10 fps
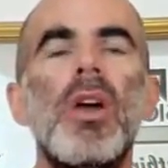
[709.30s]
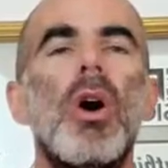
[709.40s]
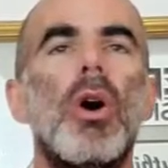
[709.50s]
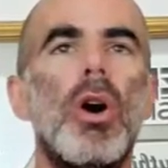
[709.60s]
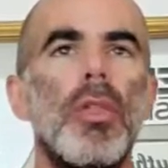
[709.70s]

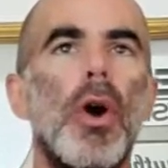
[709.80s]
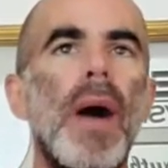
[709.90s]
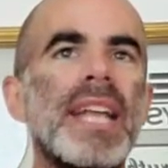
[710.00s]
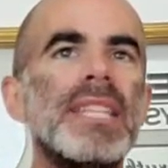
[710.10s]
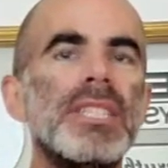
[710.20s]
although
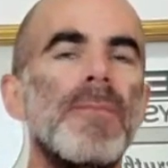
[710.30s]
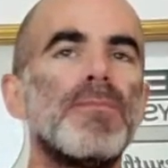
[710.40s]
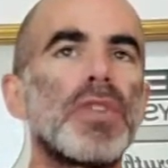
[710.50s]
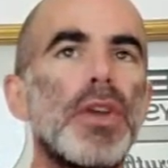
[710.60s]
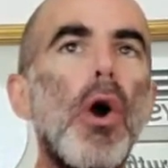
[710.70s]
I can
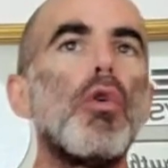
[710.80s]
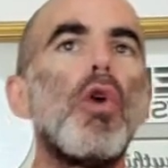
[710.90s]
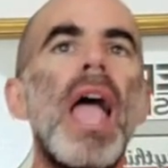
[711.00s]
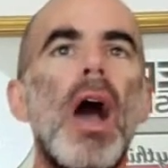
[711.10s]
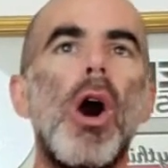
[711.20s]
go
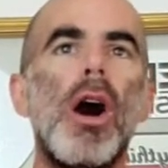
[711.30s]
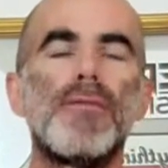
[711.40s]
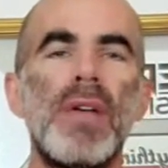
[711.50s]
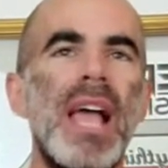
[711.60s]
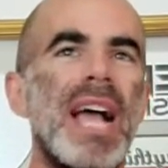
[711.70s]

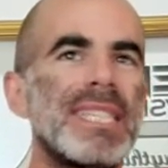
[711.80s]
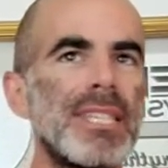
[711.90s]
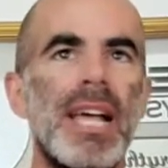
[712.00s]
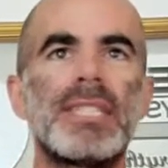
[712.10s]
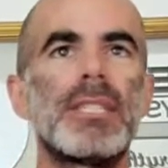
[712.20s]
off I still
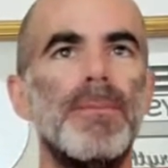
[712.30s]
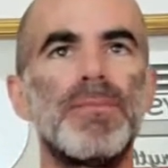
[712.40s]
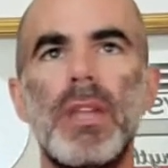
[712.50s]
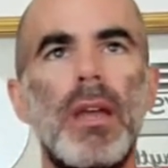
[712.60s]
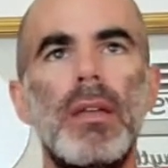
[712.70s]
had some.
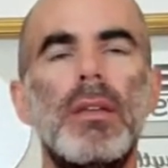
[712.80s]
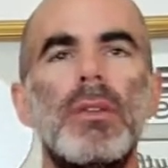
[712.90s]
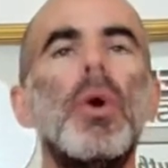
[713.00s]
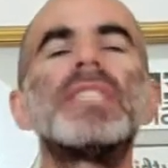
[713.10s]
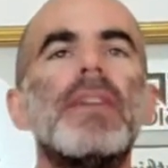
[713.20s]
You
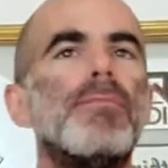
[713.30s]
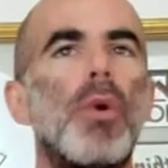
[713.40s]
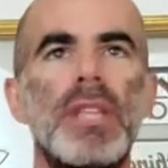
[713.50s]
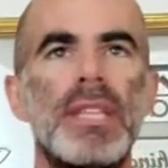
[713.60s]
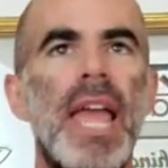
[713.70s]
always have more
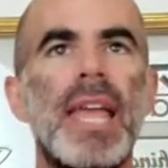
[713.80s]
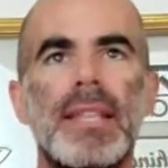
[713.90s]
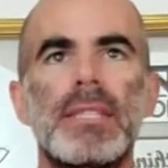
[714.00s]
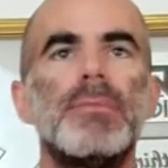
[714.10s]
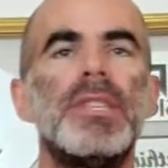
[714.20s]
in the tank.
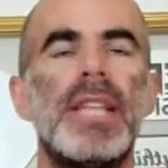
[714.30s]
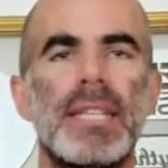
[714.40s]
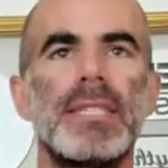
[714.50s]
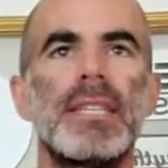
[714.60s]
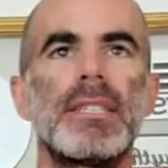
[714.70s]
That's gonna be the
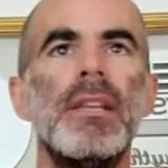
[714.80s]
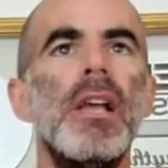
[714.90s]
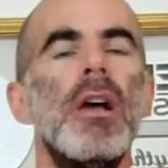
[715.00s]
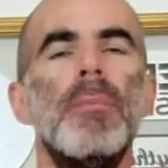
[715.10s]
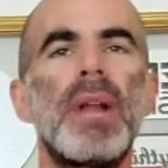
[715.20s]
next lesson.
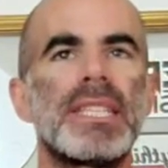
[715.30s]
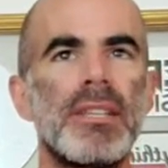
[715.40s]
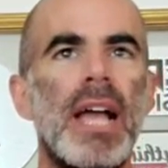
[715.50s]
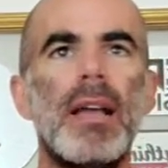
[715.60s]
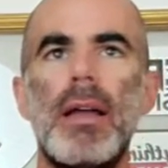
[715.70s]
But I still
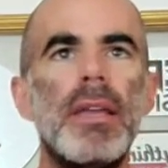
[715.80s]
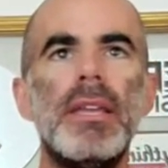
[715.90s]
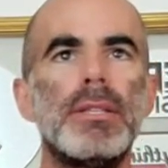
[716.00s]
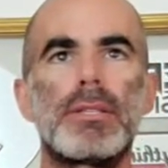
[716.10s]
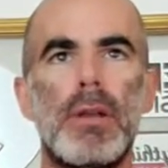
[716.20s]
had
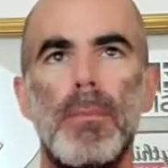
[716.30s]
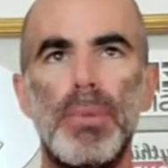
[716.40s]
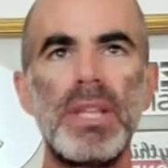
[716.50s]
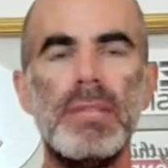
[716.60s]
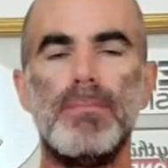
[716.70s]
in
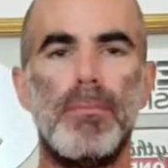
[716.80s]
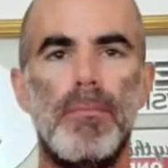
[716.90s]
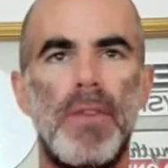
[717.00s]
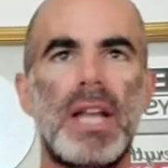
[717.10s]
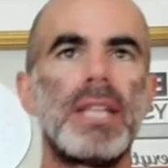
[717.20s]
complete
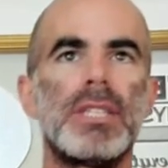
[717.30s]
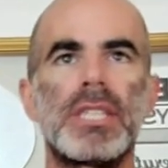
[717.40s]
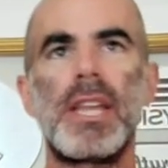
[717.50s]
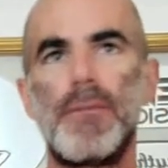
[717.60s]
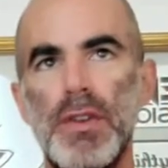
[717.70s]
fucking
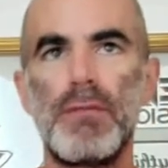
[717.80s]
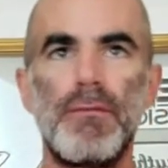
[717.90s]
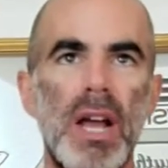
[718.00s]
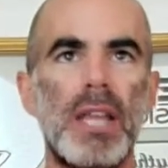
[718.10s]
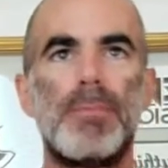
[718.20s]
and
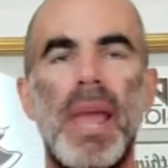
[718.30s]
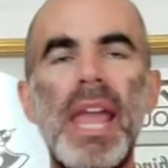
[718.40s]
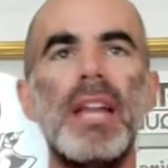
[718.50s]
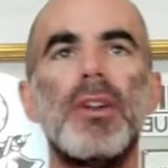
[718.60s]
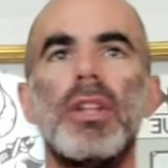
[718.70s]
fucking
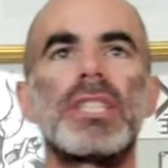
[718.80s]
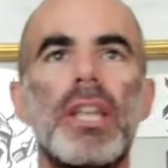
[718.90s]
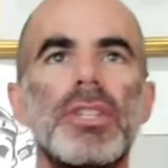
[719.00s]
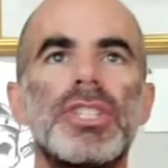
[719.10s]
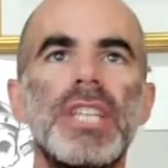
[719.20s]
pain and all this
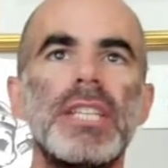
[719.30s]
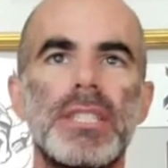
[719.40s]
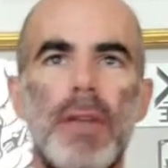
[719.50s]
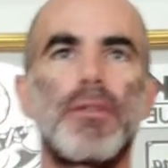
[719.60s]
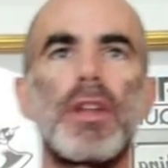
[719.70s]
other shit,
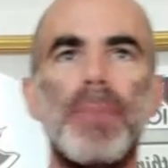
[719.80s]
suffering